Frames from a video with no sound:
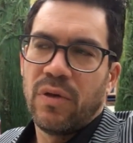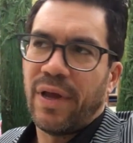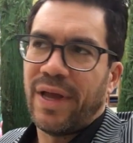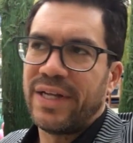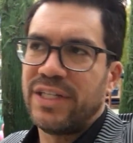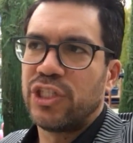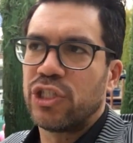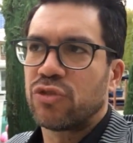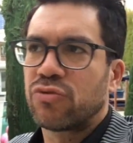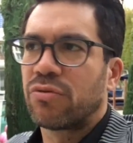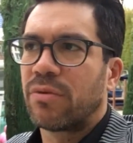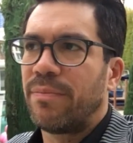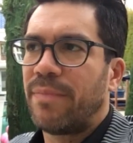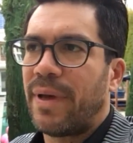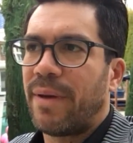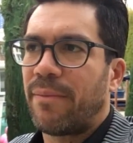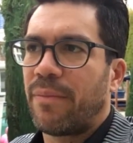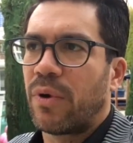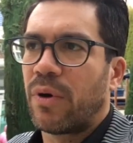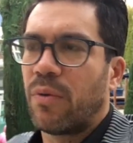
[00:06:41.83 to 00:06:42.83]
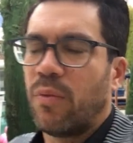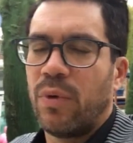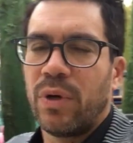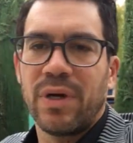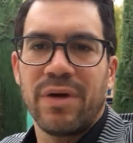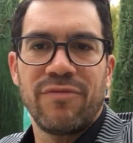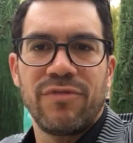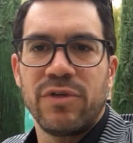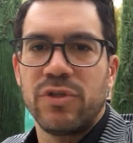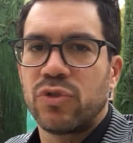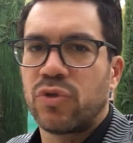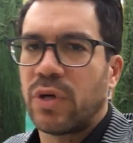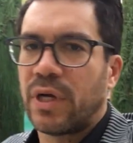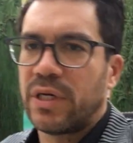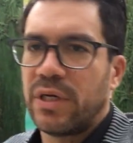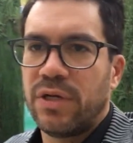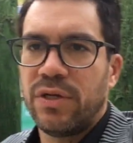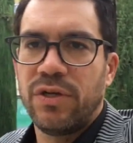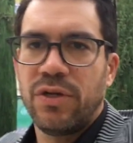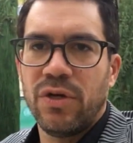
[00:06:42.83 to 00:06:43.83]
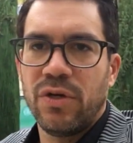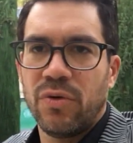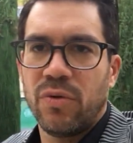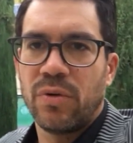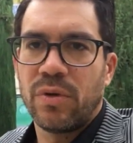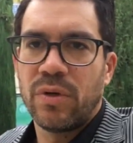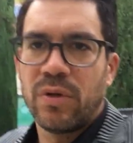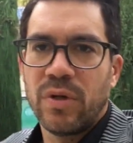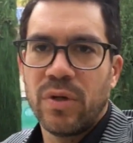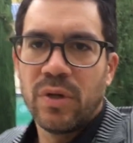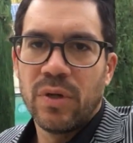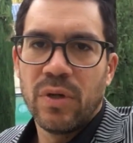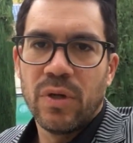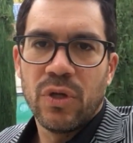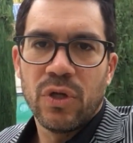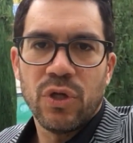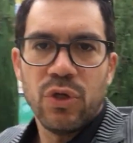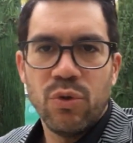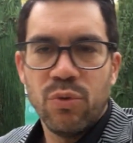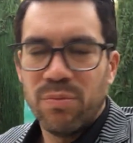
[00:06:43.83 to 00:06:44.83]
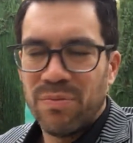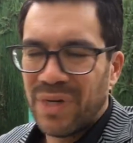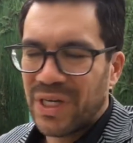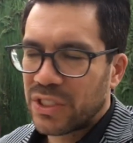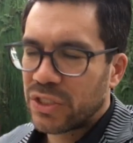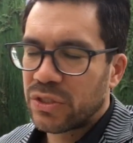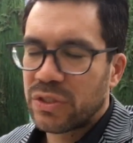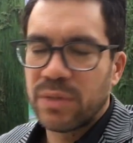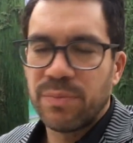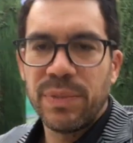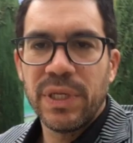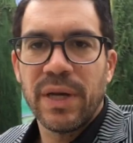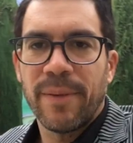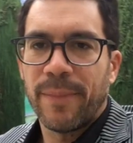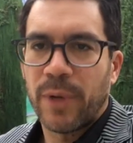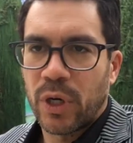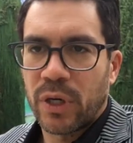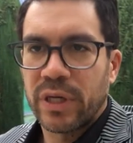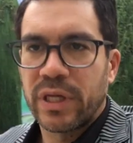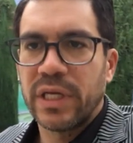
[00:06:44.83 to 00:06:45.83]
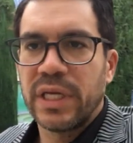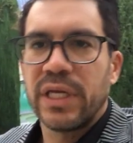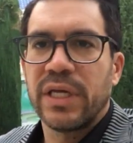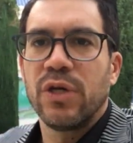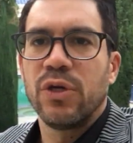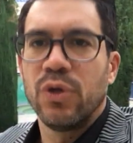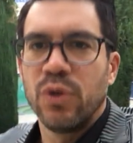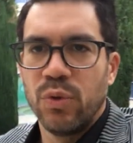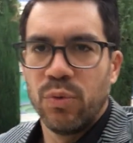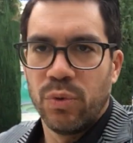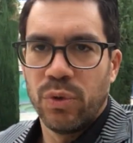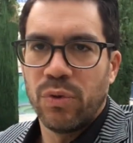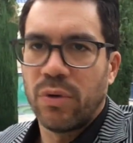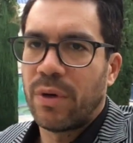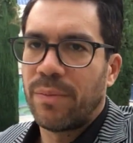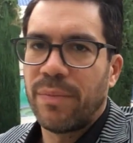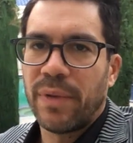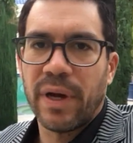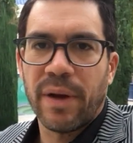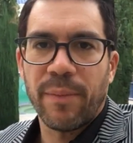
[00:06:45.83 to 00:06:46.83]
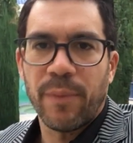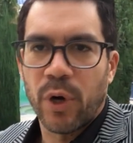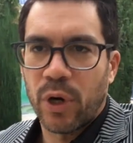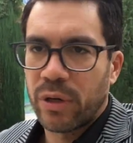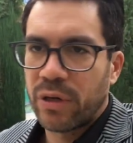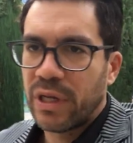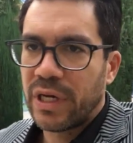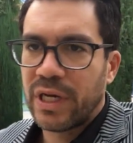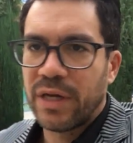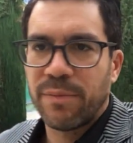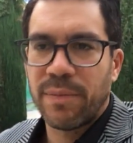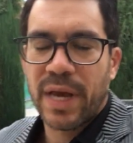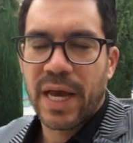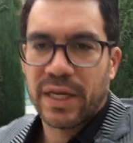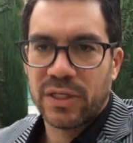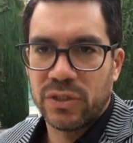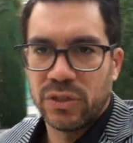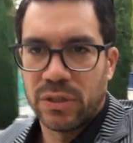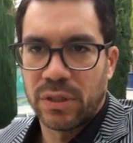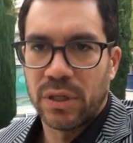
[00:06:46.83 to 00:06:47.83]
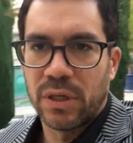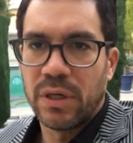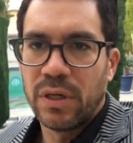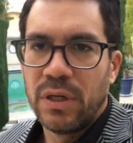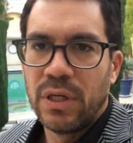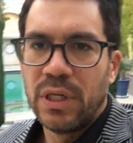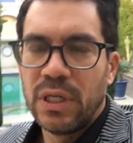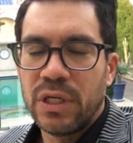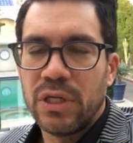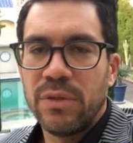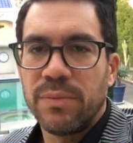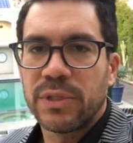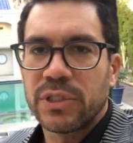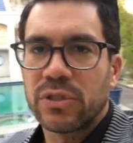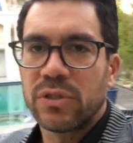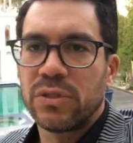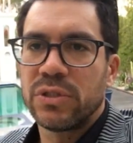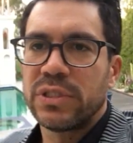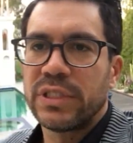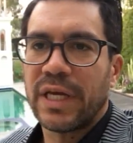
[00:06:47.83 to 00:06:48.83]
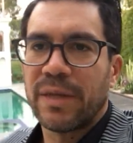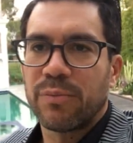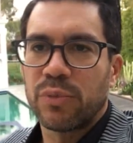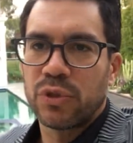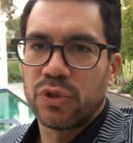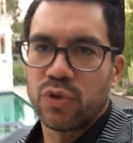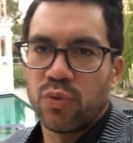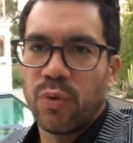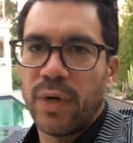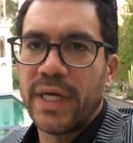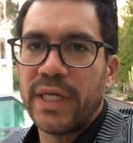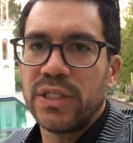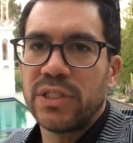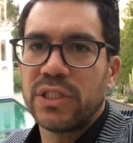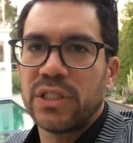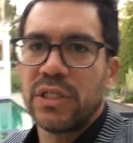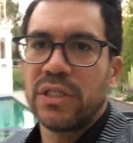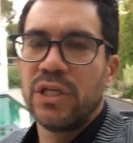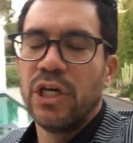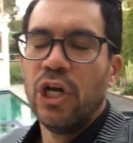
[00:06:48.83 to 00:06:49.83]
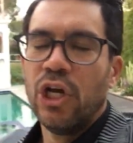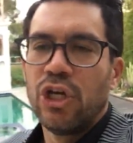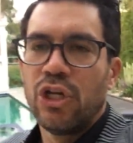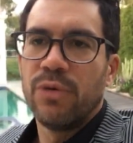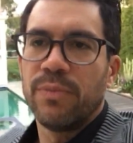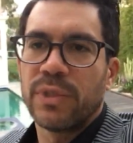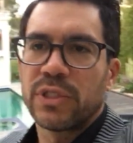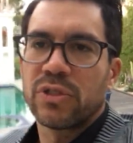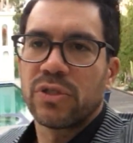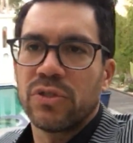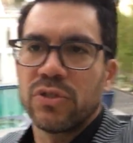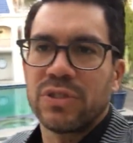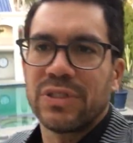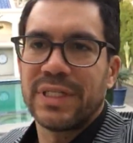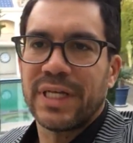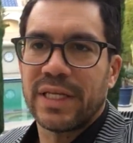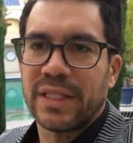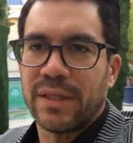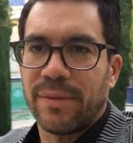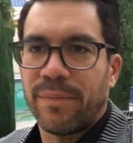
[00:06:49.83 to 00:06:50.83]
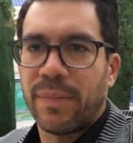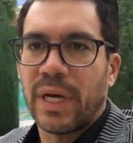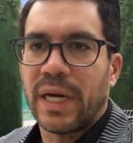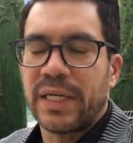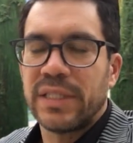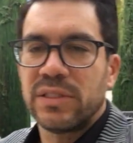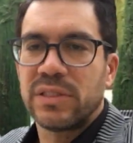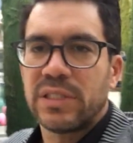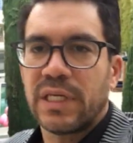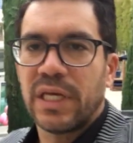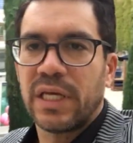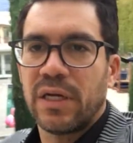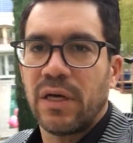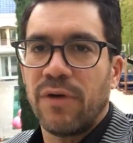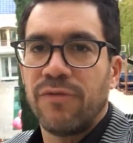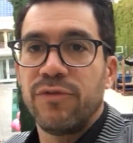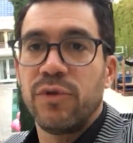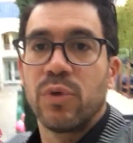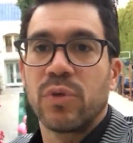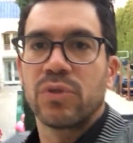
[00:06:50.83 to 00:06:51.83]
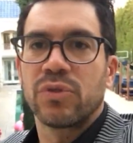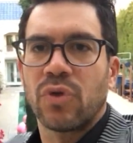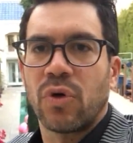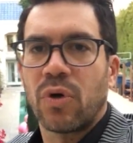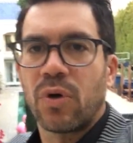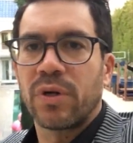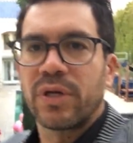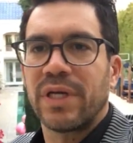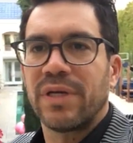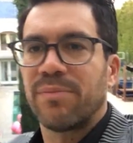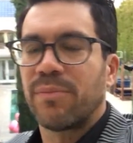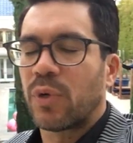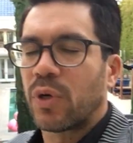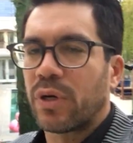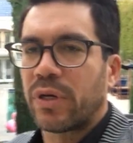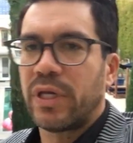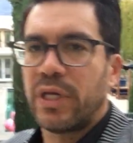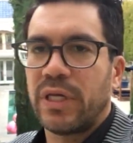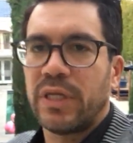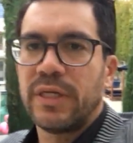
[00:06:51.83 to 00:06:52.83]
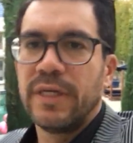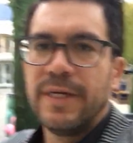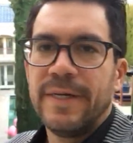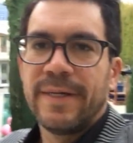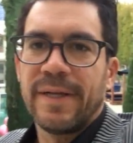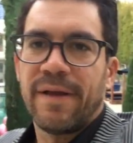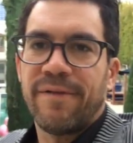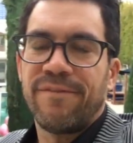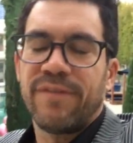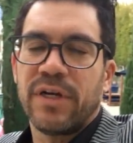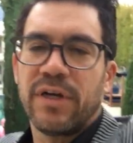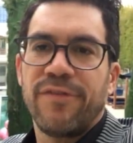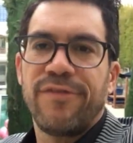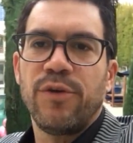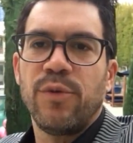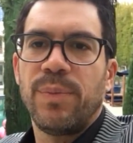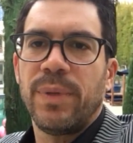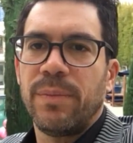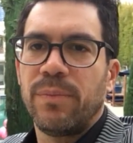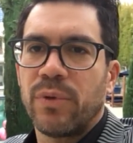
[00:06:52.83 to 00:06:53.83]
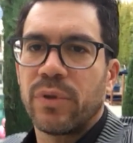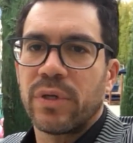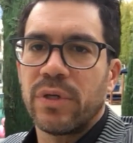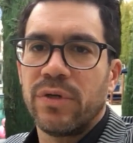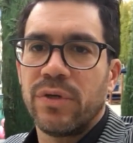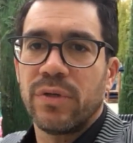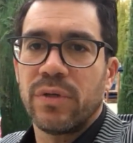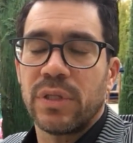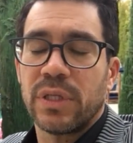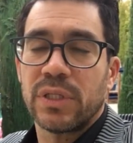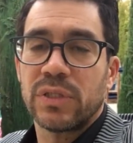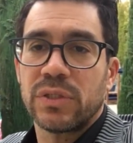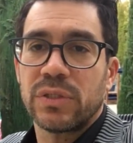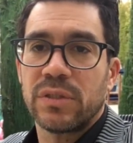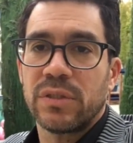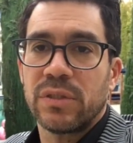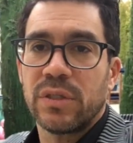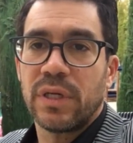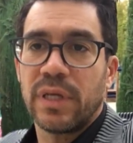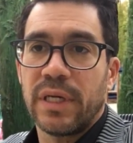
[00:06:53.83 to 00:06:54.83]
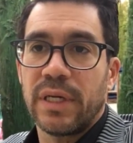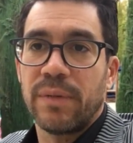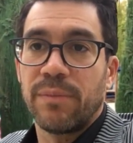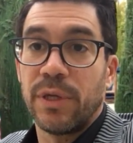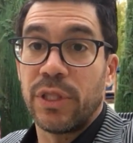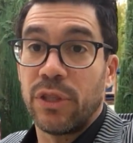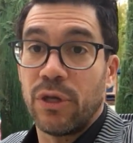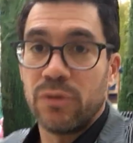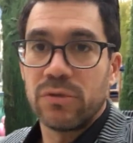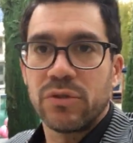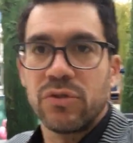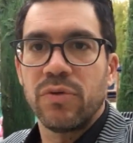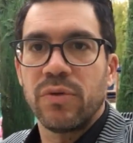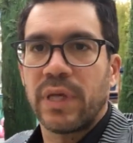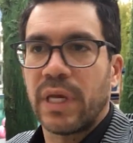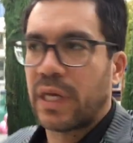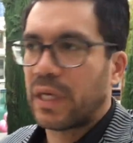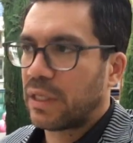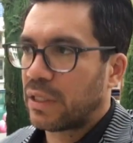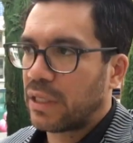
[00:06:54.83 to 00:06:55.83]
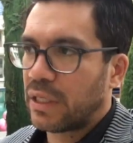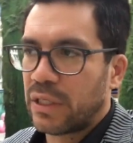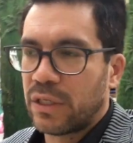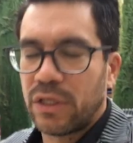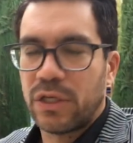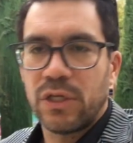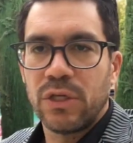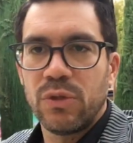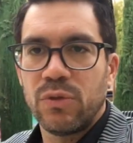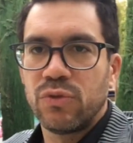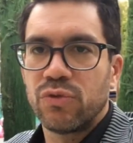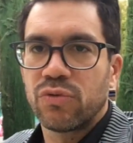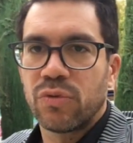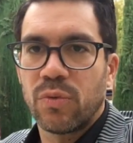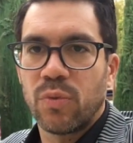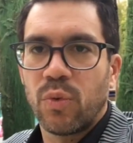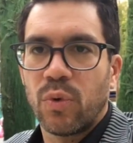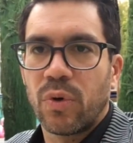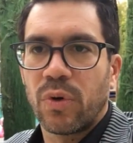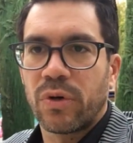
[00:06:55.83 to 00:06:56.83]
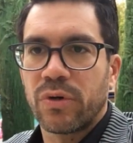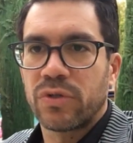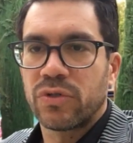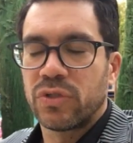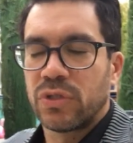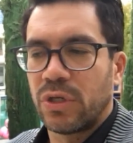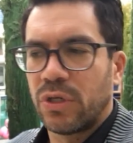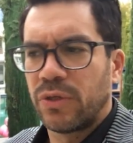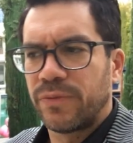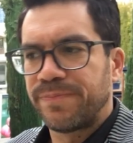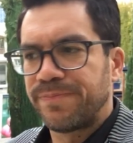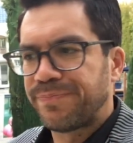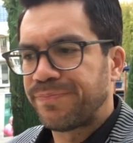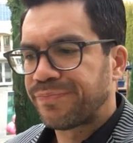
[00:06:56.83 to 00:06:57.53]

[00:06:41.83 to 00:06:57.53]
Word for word: and just remember whatever you're trying to do, you must be a marketing guru, a marketing master. You must understand persuasion. You must understand the mindset of your target market. And very few people can do this. But those who can get a huge reward. So